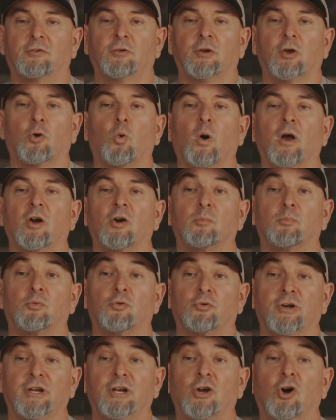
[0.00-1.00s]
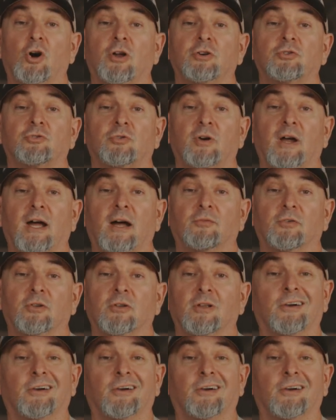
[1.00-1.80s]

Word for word: require pre-dawn travel